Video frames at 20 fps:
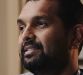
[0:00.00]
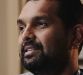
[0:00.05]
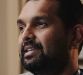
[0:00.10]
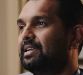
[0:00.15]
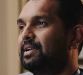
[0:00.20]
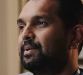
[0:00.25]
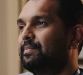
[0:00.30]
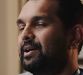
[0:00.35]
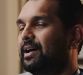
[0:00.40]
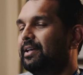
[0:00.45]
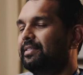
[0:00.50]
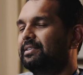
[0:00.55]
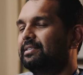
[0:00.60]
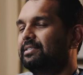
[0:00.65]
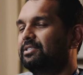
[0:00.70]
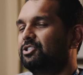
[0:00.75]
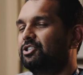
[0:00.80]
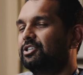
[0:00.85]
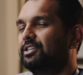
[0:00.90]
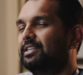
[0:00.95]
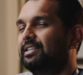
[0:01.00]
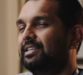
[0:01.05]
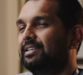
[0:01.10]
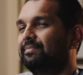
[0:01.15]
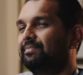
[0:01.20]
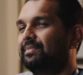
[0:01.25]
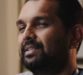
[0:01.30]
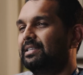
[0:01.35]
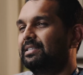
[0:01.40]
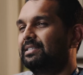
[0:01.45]
thing about this journey
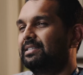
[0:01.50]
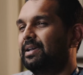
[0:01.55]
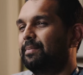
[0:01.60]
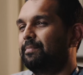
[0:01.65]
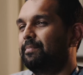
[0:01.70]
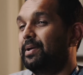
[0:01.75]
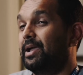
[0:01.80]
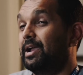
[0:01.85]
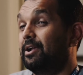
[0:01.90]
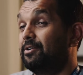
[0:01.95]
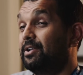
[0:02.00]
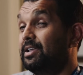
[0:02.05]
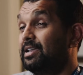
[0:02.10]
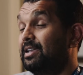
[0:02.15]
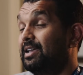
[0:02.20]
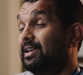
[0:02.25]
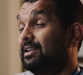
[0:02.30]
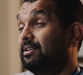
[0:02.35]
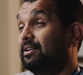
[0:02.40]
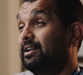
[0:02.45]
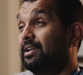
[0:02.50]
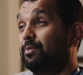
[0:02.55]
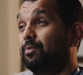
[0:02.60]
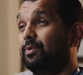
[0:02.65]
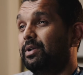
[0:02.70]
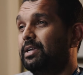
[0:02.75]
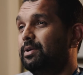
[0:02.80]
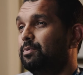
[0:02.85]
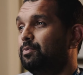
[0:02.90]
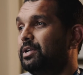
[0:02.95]
is that Perry and I,
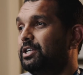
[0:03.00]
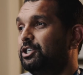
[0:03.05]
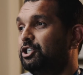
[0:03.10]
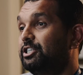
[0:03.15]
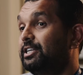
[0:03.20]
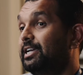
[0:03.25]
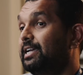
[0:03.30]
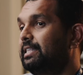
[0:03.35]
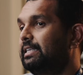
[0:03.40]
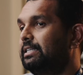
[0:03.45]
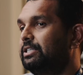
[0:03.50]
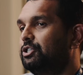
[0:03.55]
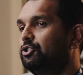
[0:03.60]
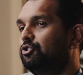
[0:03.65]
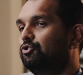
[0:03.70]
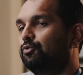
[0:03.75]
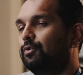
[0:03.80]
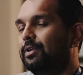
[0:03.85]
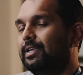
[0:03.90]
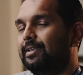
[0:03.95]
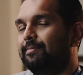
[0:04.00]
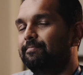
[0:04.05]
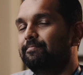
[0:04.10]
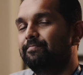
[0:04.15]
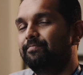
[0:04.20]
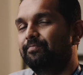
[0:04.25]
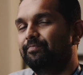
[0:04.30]
we share this dream,